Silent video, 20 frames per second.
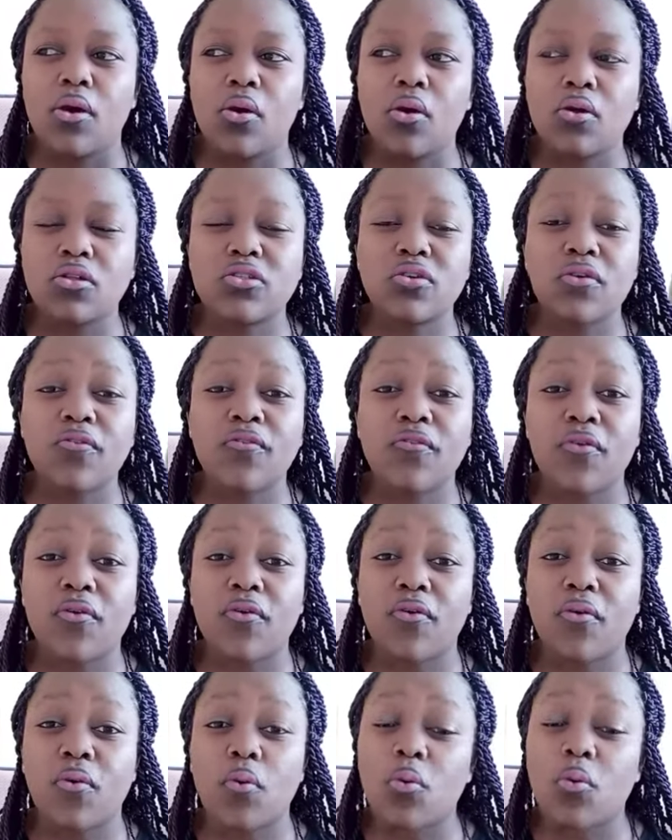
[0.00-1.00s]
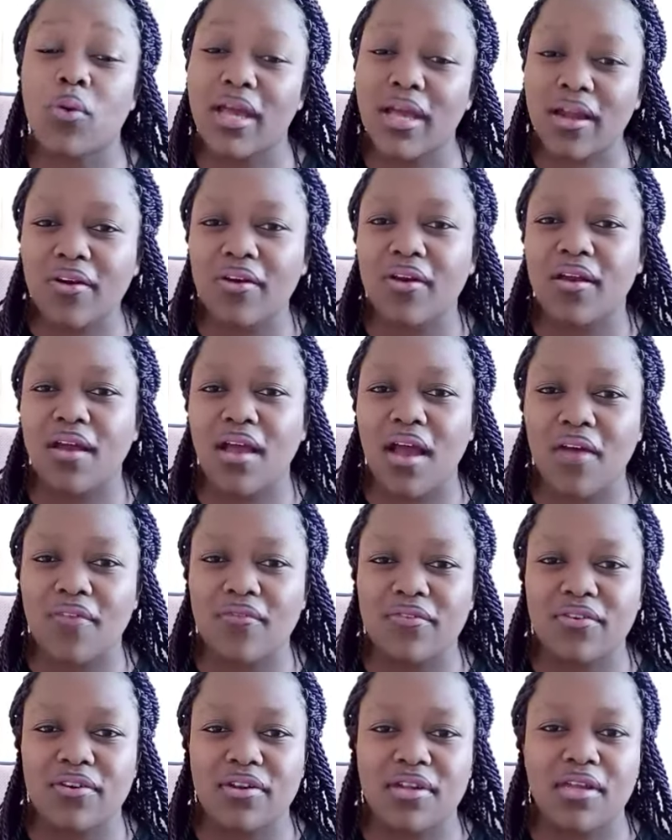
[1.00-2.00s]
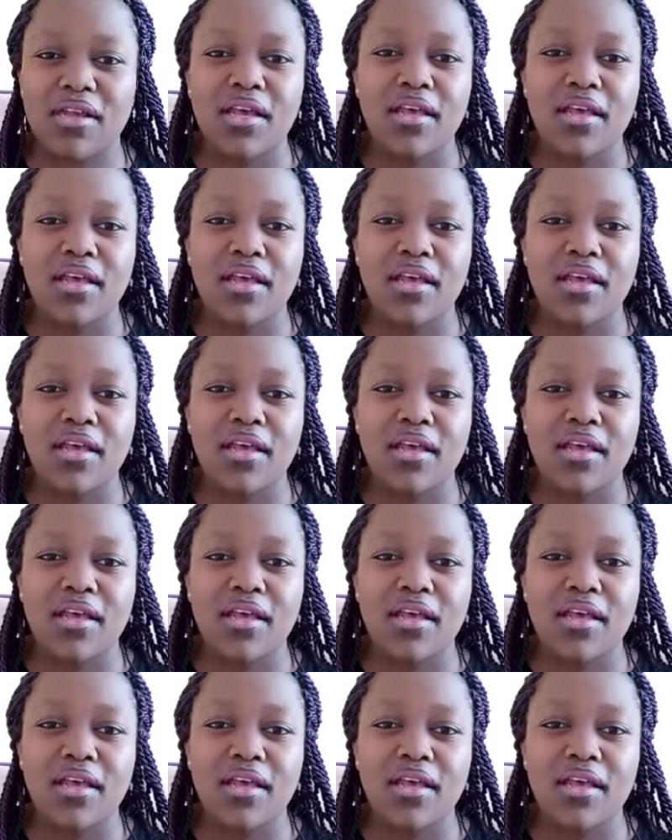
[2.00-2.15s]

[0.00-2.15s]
also for quick recovery.